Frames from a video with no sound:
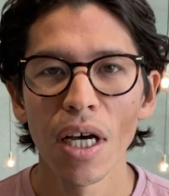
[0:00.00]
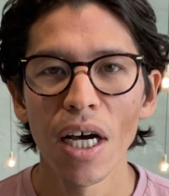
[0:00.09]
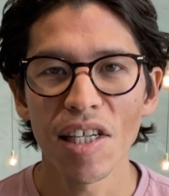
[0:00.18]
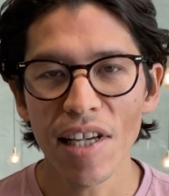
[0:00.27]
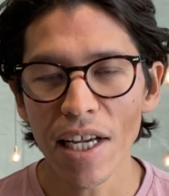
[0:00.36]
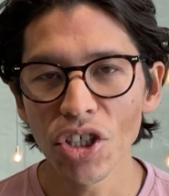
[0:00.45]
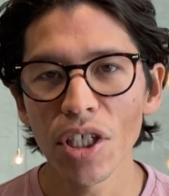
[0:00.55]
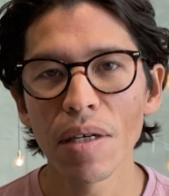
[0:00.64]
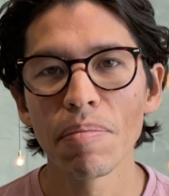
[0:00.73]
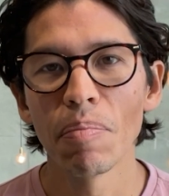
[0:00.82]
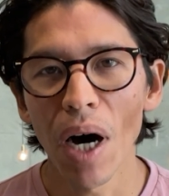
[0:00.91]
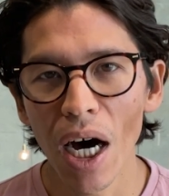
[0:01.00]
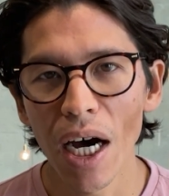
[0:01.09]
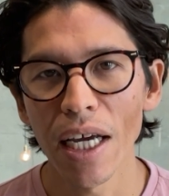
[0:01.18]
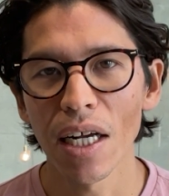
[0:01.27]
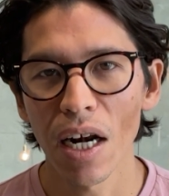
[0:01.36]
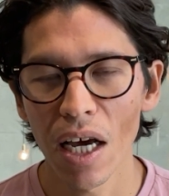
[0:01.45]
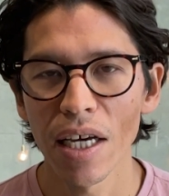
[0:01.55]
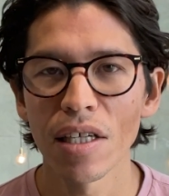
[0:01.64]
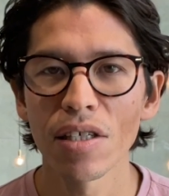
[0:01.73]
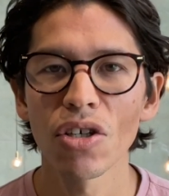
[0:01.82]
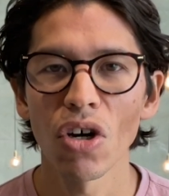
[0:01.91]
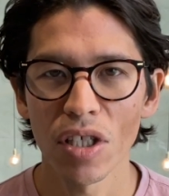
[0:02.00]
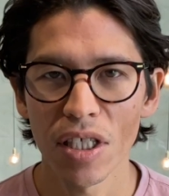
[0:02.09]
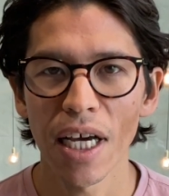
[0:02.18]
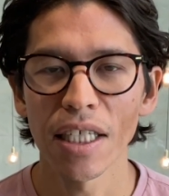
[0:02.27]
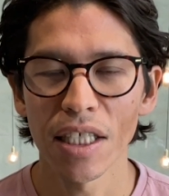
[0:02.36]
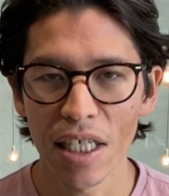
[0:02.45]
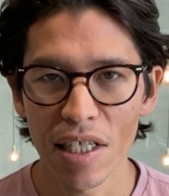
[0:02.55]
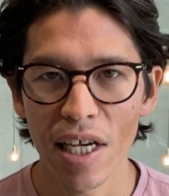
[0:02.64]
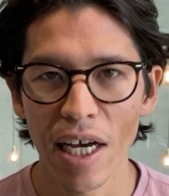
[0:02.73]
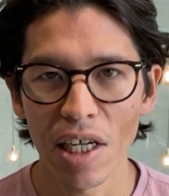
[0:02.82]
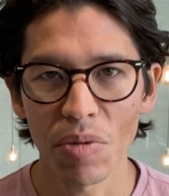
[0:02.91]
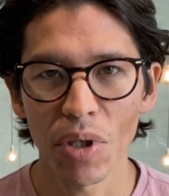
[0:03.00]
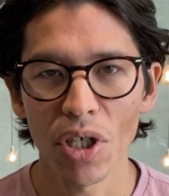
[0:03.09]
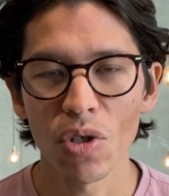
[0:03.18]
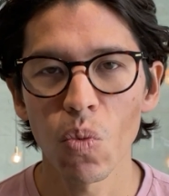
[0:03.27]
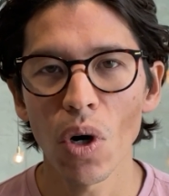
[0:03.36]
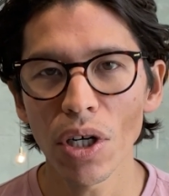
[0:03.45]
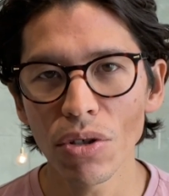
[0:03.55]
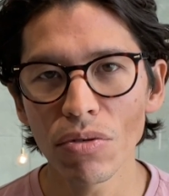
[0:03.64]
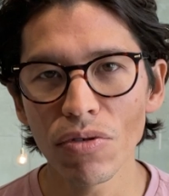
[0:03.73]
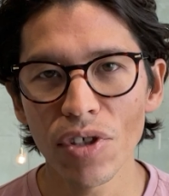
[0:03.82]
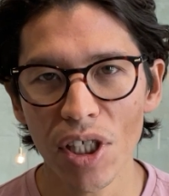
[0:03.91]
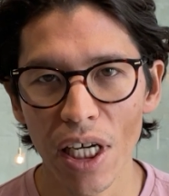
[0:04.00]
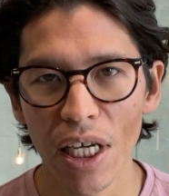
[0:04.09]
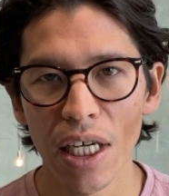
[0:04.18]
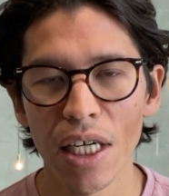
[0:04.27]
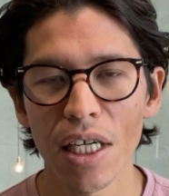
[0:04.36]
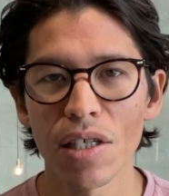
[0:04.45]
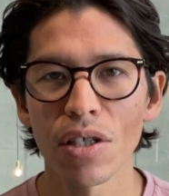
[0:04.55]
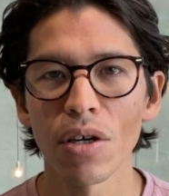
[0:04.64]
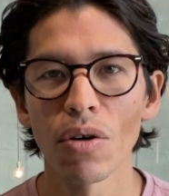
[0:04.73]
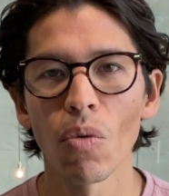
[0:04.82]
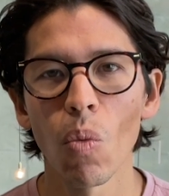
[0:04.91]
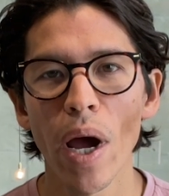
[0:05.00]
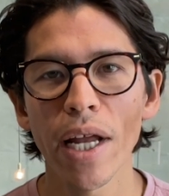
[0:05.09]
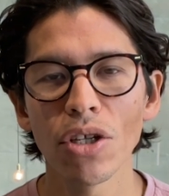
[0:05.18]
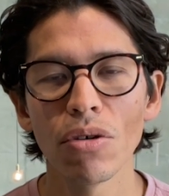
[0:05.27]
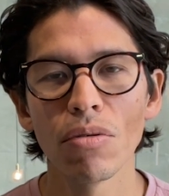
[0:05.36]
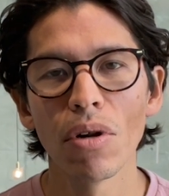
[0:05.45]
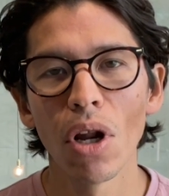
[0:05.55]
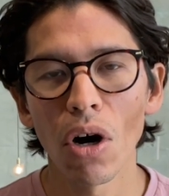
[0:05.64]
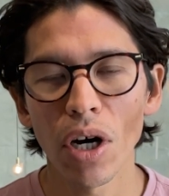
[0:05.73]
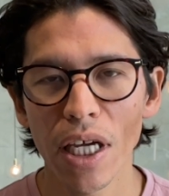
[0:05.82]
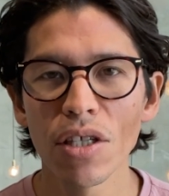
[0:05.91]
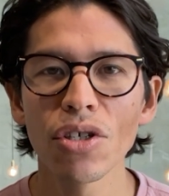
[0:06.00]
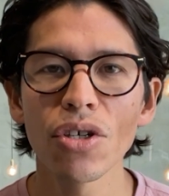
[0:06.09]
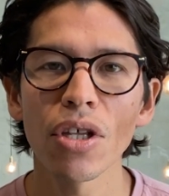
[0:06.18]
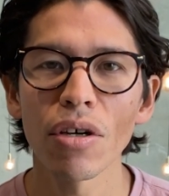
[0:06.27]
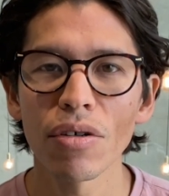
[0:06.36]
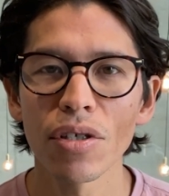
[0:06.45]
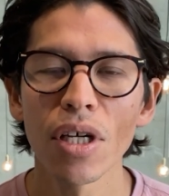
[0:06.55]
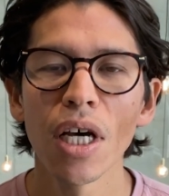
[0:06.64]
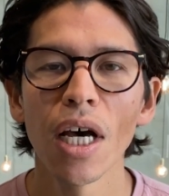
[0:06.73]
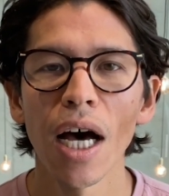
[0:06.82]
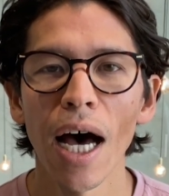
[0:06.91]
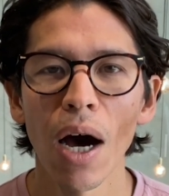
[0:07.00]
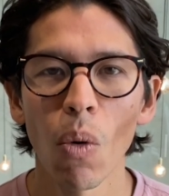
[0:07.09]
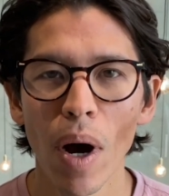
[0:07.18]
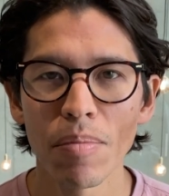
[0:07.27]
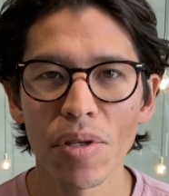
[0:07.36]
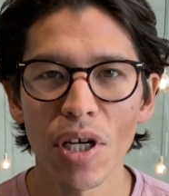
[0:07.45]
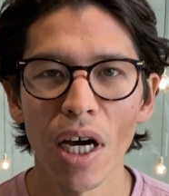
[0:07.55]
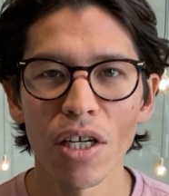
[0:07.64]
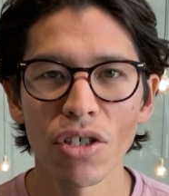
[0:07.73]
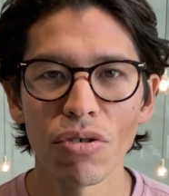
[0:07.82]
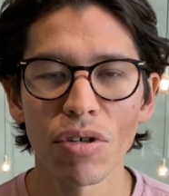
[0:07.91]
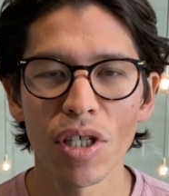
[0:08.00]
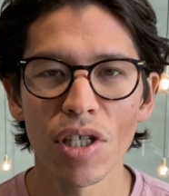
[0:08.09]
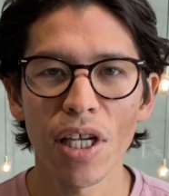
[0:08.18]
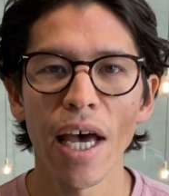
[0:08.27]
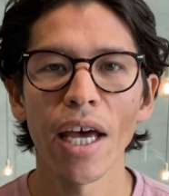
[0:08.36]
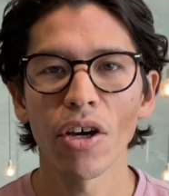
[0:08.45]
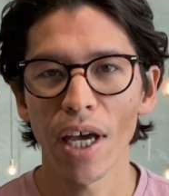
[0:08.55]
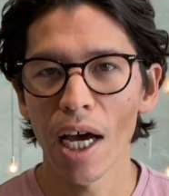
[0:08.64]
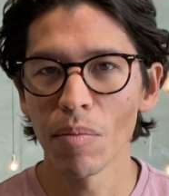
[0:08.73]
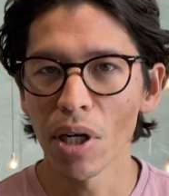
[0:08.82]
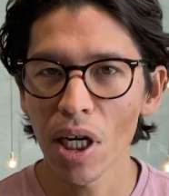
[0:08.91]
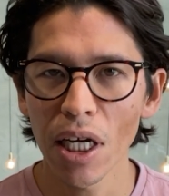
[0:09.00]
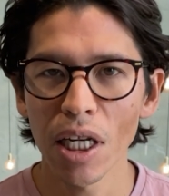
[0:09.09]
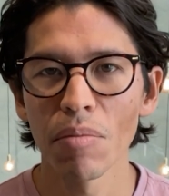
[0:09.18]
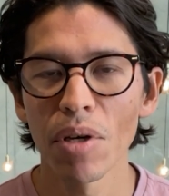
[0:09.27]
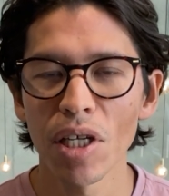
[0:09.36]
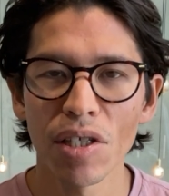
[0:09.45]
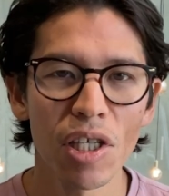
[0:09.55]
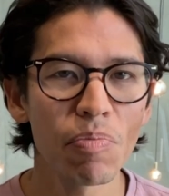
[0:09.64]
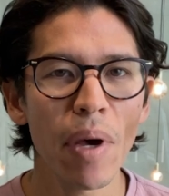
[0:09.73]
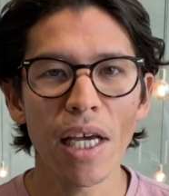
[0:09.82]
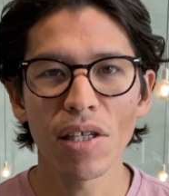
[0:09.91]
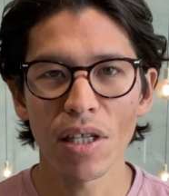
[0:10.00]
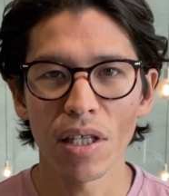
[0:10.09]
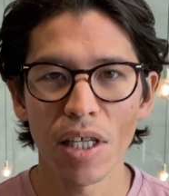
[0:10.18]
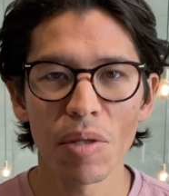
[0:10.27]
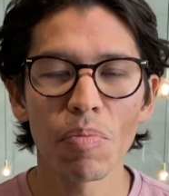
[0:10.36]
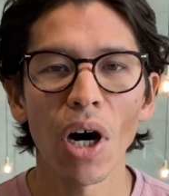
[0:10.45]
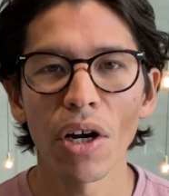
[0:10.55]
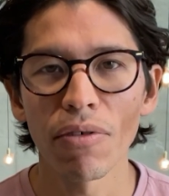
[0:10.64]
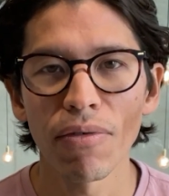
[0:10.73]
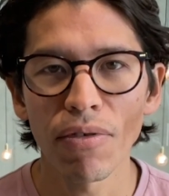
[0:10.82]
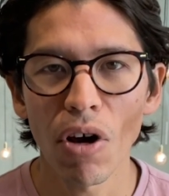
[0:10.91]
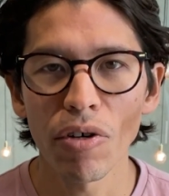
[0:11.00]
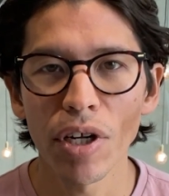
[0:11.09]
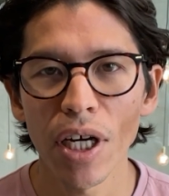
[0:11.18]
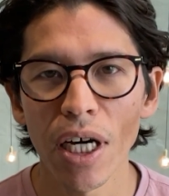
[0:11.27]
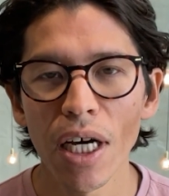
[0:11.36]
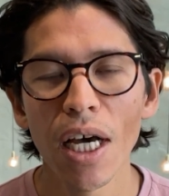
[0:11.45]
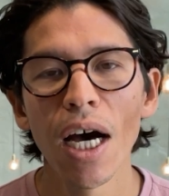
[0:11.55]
essentially buy clients' contact details, because what you'll see is that when you log into those uh, websites, you can say, okay, I'm a cleaning business based in this part of Florida.